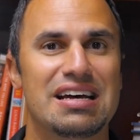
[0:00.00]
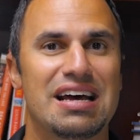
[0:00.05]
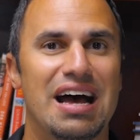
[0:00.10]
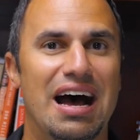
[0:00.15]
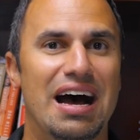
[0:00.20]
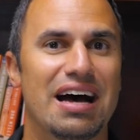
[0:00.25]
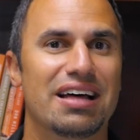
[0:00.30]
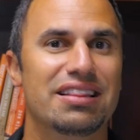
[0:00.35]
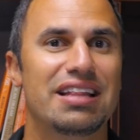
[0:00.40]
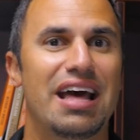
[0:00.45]

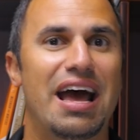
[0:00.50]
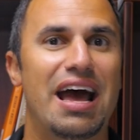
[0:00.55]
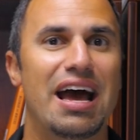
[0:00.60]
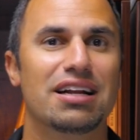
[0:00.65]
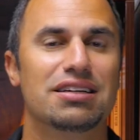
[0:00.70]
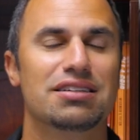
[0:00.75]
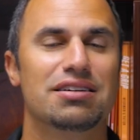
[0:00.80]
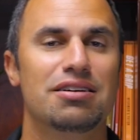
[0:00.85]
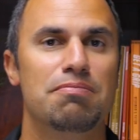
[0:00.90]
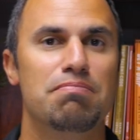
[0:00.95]
on
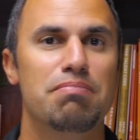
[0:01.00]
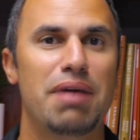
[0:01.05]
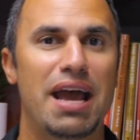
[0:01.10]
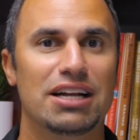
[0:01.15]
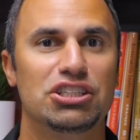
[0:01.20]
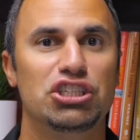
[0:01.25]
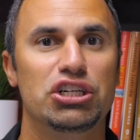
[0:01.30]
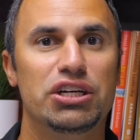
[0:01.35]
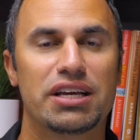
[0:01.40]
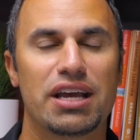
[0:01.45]
that
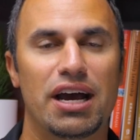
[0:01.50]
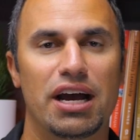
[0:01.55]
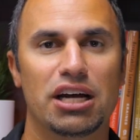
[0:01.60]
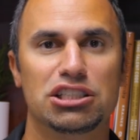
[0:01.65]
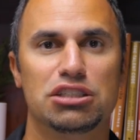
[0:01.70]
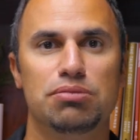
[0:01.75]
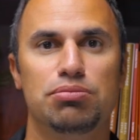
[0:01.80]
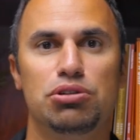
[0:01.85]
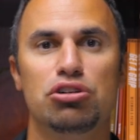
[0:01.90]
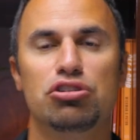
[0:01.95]
matching
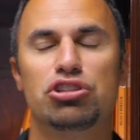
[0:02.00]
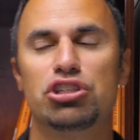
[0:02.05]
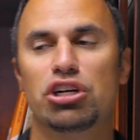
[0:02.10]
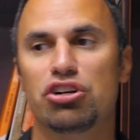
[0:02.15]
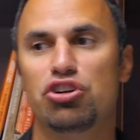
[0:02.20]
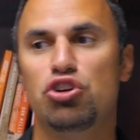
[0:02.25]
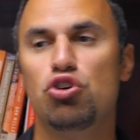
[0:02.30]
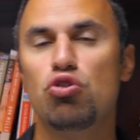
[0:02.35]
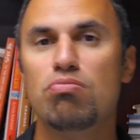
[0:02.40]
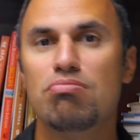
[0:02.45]

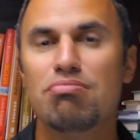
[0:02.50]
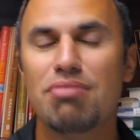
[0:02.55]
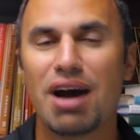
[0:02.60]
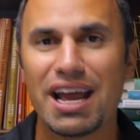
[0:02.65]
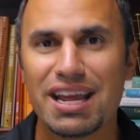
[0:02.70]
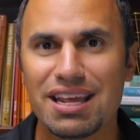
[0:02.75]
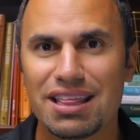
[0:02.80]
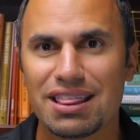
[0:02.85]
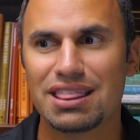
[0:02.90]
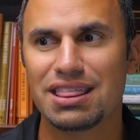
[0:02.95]
contribution. You
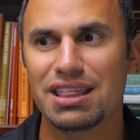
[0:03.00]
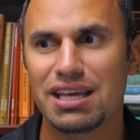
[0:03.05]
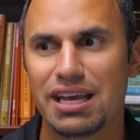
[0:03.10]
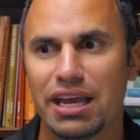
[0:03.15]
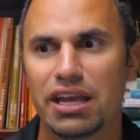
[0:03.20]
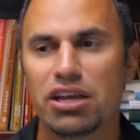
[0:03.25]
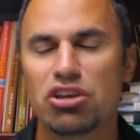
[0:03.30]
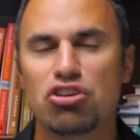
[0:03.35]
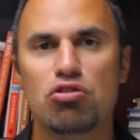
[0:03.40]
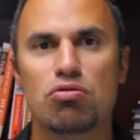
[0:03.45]
might
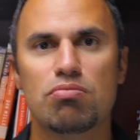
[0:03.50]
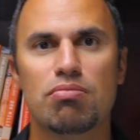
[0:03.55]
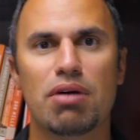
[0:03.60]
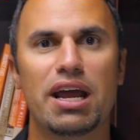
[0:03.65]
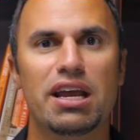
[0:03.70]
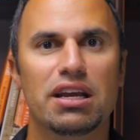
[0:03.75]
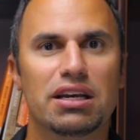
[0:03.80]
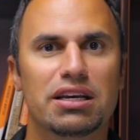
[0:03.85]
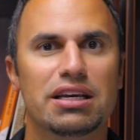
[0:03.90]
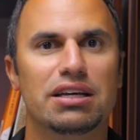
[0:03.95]
think, you
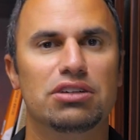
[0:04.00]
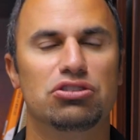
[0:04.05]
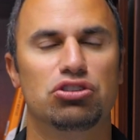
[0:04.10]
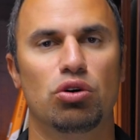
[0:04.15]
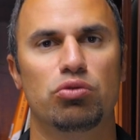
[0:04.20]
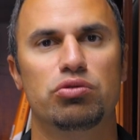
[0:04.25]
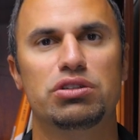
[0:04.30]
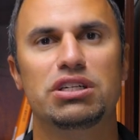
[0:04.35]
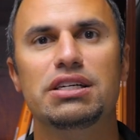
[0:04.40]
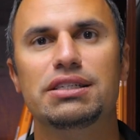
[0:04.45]
might get
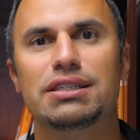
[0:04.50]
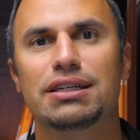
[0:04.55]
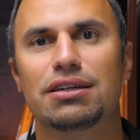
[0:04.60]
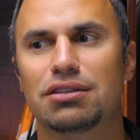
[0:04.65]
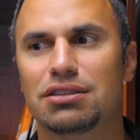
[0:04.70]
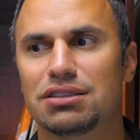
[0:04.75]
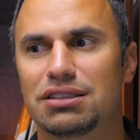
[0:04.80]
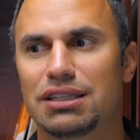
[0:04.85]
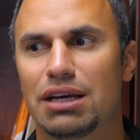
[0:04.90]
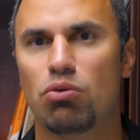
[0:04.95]
so
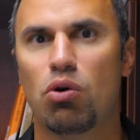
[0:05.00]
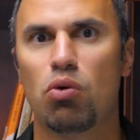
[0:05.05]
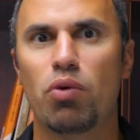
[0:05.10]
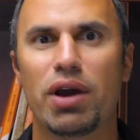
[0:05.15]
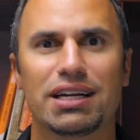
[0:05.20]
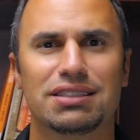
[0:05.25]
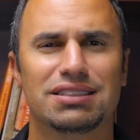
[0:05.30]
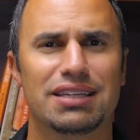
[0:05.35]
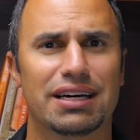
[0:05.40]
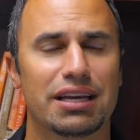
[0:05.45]
detailed and say, well,
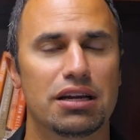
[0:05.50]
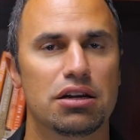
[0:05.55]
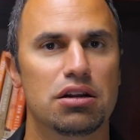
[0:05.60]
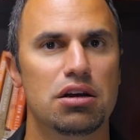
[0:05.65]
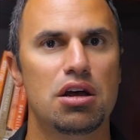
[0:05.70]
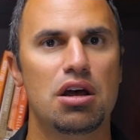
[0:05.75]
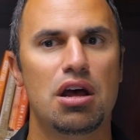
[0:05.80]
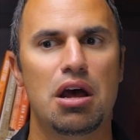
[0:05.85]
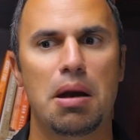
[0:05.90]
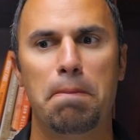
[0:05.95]
wait a second,
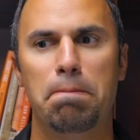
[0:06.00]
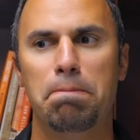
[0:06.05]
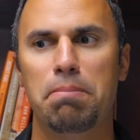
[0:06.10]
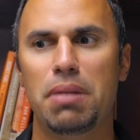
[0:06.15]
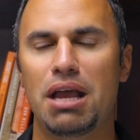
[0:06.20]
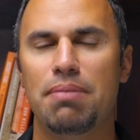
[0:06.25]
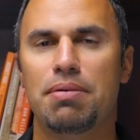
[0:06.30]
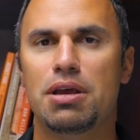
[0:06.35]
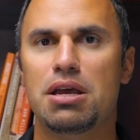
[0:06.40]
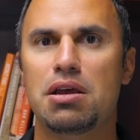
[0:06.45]

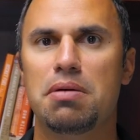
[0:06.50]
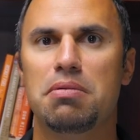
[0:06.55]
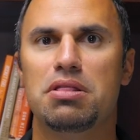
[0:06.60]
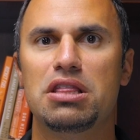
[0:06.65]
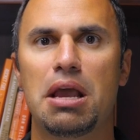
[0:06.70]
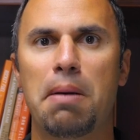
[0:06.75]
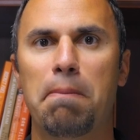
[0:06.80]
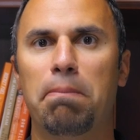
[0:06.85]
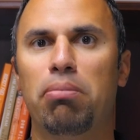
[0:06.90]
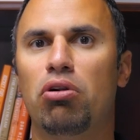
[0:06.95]
maybe
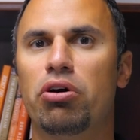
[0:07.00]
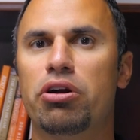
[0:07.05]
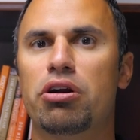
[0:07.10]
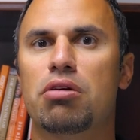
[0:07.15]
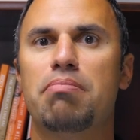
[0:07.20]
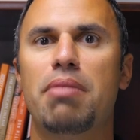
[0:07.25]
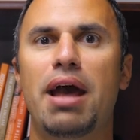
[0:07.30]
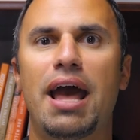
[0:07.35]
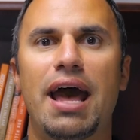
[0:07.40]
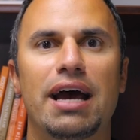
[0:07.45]
the employer
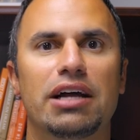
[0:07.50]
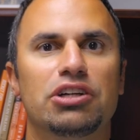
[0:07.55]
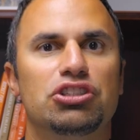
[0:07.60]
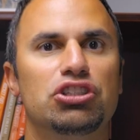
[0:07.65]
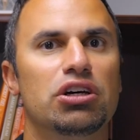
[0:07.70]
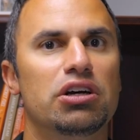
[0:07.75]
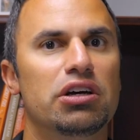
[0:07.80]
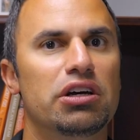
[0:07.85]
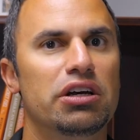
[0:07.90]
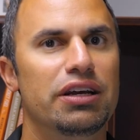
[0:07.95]

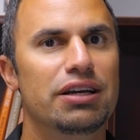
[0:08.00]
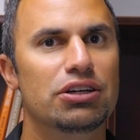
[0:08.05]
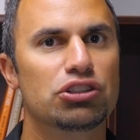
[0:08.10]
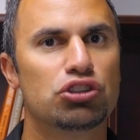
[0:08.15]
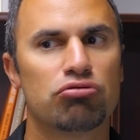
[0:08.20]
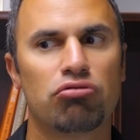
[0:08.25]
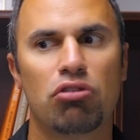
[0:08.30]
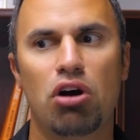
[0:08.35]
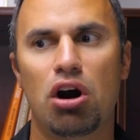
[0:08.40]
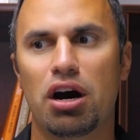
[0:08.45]
match is
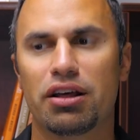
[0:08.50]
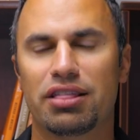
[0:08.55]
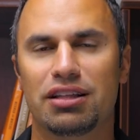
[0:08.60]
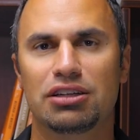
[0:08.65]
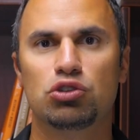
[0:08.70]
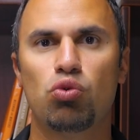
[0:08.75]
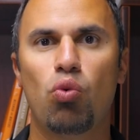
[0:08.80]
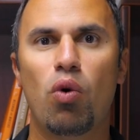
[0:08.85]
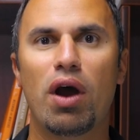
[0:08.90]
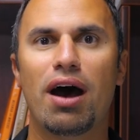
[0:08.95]
Roth
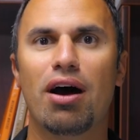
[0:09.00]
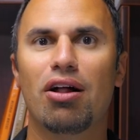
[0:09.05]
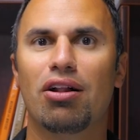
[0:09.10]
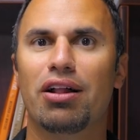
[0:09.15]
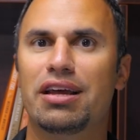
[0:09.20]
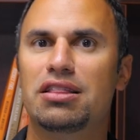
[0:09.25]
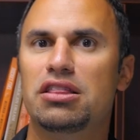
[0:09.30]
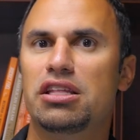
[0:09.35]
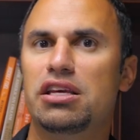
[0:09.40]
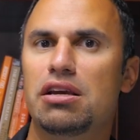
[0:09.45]
as well,
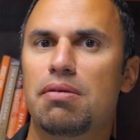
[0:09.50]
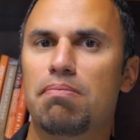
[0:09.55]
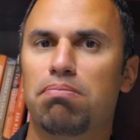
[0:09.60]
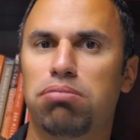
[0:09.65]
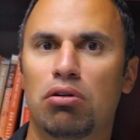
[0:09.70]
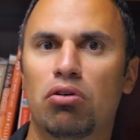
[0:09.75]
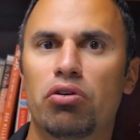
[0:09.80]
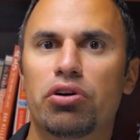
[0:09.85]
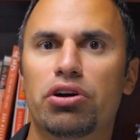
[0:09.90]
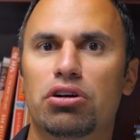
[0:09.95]
and the
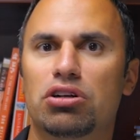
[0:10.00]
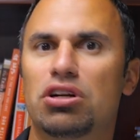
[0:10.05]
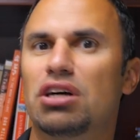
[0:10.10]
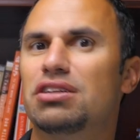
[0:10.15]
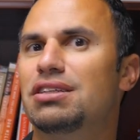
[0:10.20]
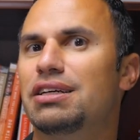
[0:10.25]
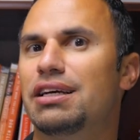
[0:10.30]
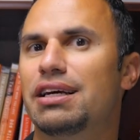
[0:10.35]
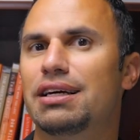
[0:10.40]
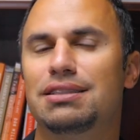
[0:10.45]
employer
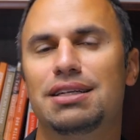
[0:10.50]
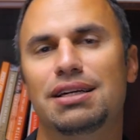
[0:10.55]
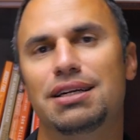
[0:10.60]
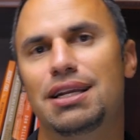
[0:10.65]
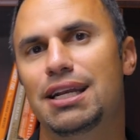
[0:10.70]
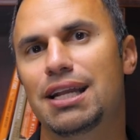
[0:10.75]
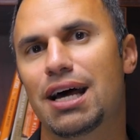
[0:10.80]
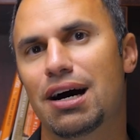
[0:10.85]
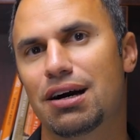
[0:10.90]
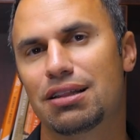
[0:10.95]
doesn't get to
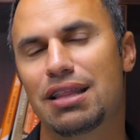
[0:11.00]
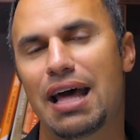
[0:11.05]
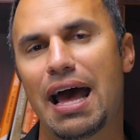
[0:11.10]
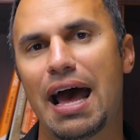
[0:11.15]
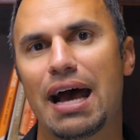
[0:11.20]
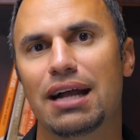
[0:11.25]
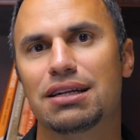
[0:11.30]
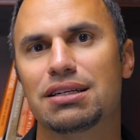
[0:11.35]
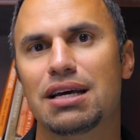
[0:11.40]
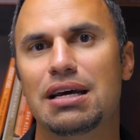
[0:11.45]
deduct
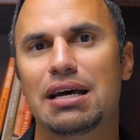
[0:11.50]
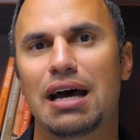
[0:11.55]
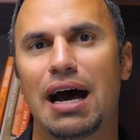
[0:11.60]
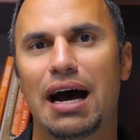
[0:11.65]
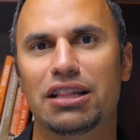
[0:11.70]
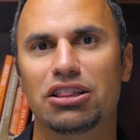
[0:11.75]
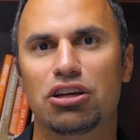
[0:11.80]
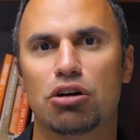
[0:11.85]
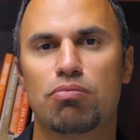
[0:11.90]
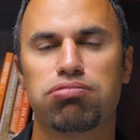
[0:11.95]
that
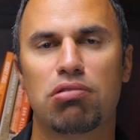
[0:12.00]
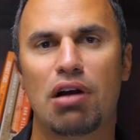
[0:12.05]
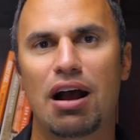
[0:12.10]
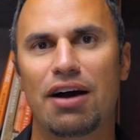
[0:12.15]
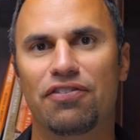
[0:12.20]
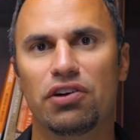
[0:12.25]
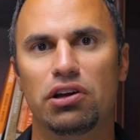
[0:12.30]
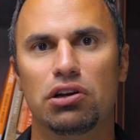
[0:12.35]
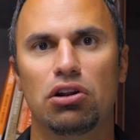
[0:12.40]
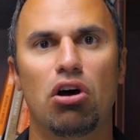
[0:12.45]
on their
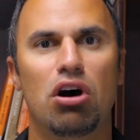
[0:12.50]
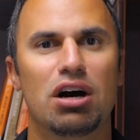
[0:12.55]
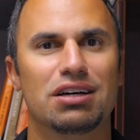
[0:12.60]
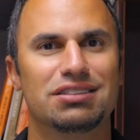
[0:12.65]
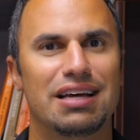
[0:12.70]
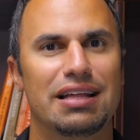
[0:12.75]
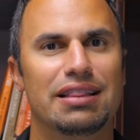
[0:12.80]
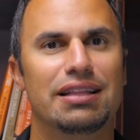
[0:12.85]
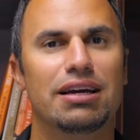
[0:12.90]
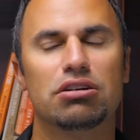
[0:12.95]
profit and loss
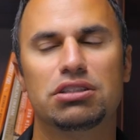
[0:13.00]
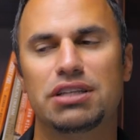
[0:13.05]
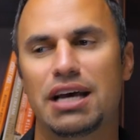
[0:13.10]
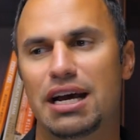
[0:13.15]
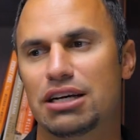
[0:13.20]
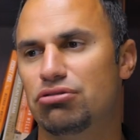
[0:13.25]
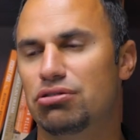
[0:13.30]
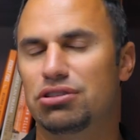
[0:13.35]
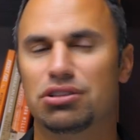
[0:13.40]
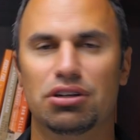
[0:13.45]
on their
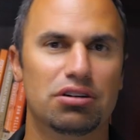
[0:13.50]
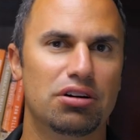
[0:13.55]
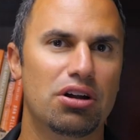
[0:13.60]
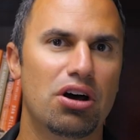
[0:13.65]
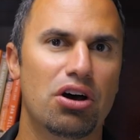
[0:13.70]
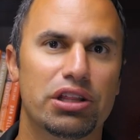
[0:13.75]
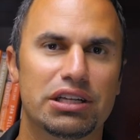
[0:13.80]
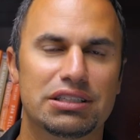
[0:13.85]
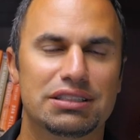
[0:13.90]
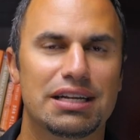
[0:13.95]
tax return.
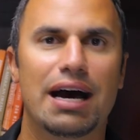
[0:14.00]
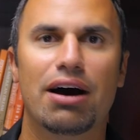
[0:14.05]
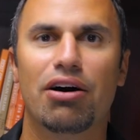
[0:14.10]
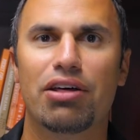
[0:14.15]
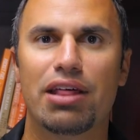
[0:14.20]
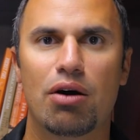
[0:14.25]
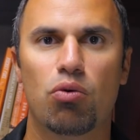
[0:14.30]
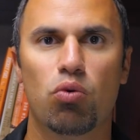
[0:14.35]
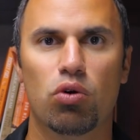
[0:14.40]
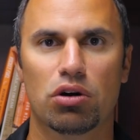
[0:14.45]
No, that's not how
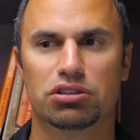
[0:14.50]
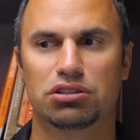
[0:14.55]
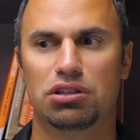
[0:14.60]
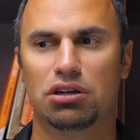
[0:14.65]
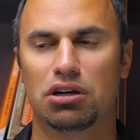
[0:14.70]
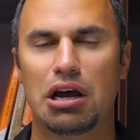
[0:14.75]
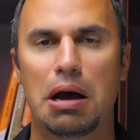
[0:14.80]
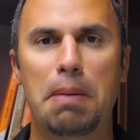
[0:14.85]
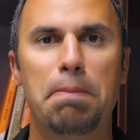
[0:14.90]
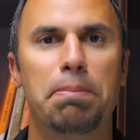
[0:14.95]
that works. The
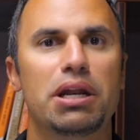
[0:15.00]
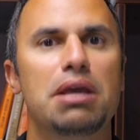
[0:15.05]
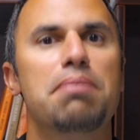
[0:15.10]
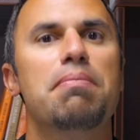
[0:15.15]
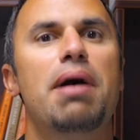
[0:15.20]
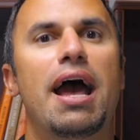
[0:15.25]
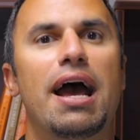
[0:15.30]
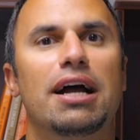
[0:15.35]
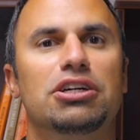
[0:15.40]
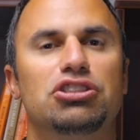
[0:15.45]
company
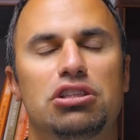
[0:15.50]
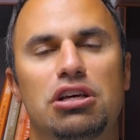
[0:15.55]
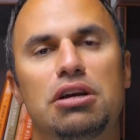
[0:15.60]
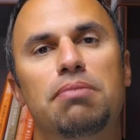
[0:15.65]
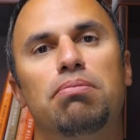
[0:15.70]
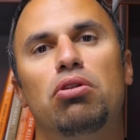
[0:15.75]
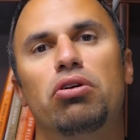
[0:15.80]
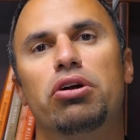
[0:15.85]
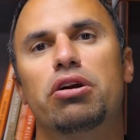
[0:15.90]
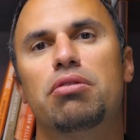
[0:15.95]
match, the
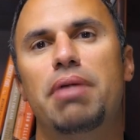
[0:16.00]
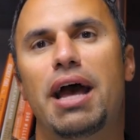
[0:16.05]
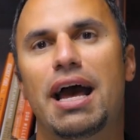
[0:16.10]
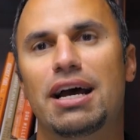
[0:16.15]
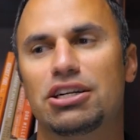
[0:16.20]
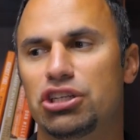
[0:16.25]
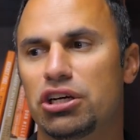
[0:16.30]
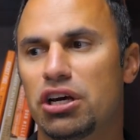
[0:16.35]
employer match,